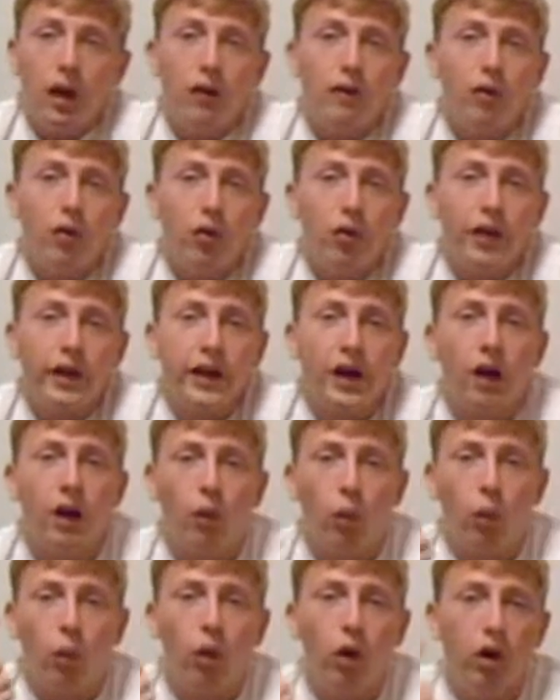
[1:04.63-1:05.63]
Evra only
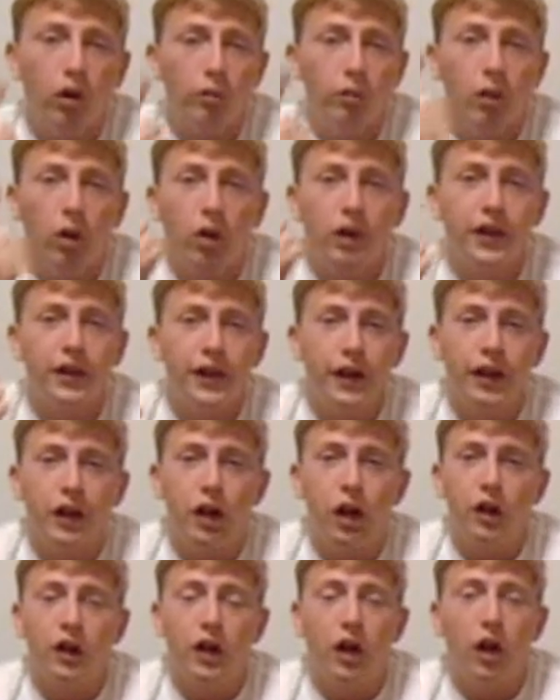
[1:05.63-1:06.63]
got one more year
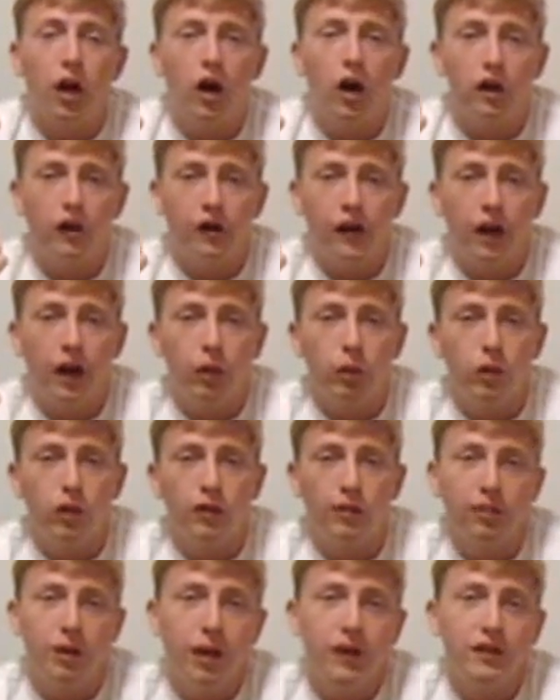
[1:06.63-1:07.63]
on a contract
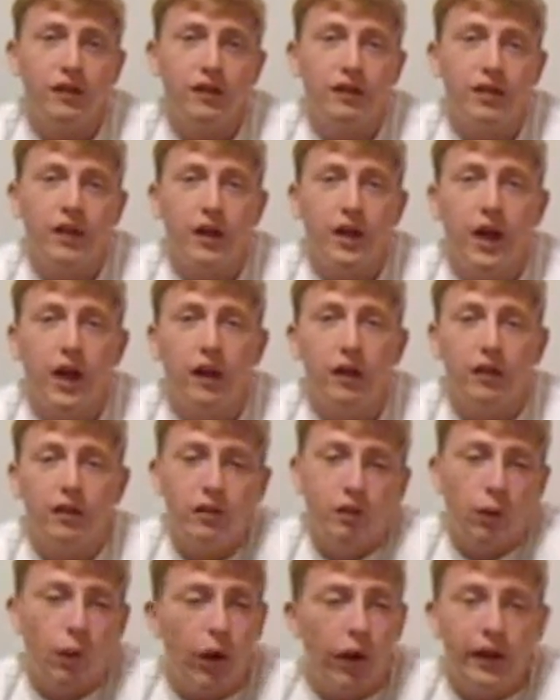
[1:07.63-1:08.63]
with Manchester United.
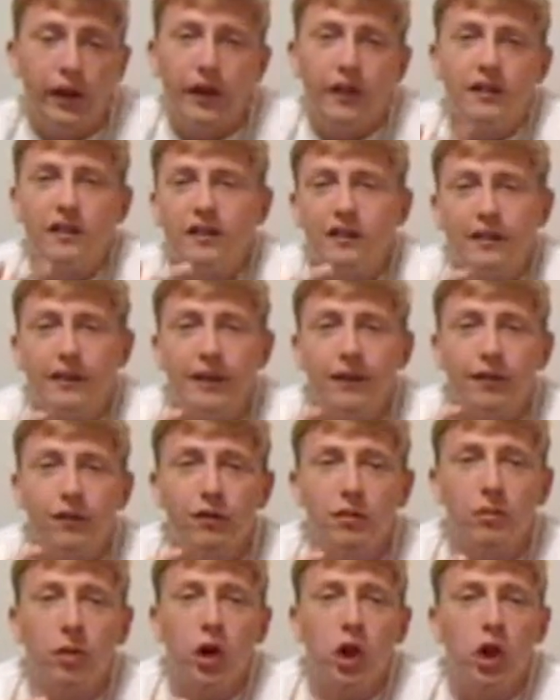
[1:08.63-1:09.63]
So why not just leave
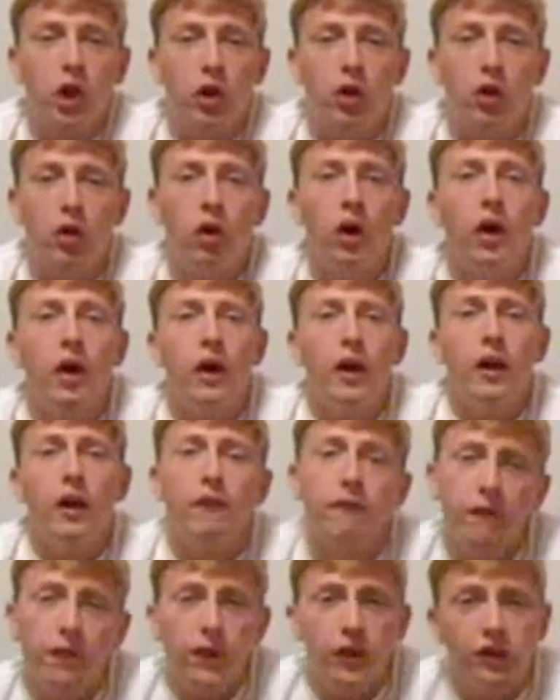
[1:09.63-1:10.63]
to Monaco
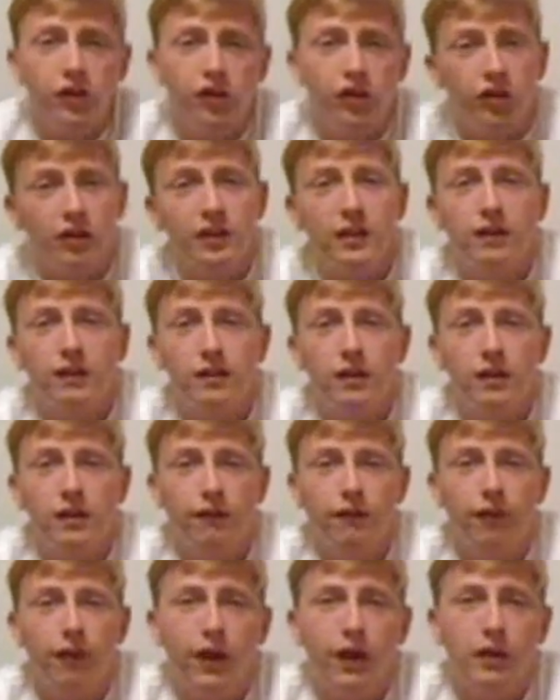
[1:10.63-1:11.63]
and finish your season
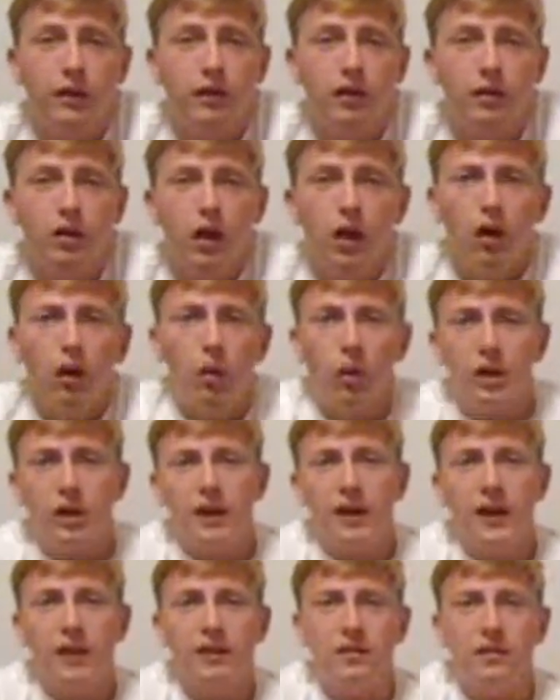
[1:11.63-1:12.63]
in France? What do
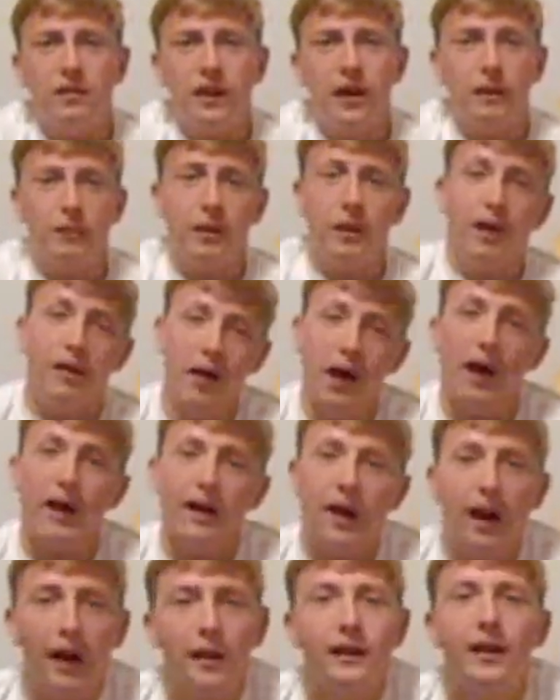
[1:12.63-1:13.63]
you guys think? Because
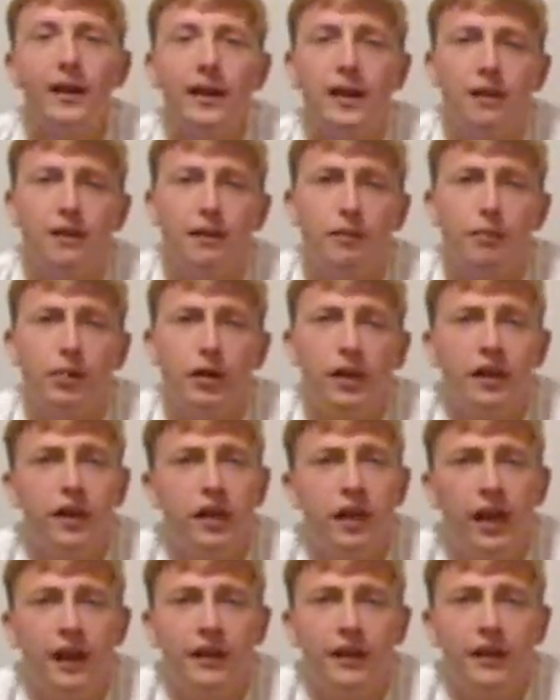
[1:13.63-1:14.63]
I think that's a pretty
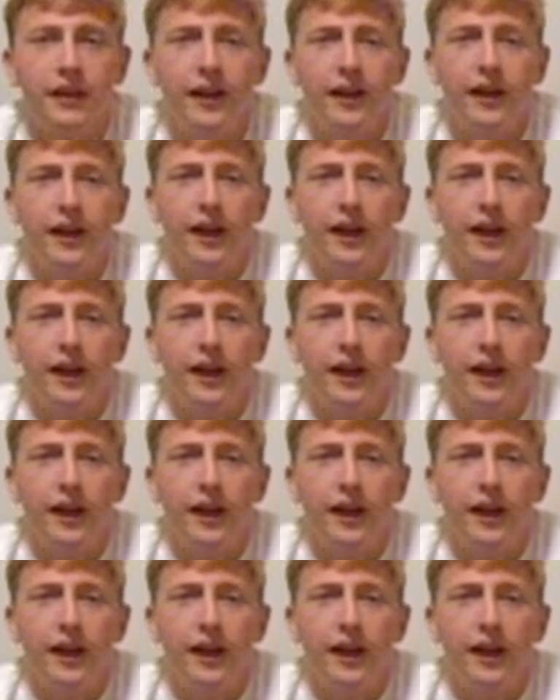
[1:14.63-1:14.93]
good idea.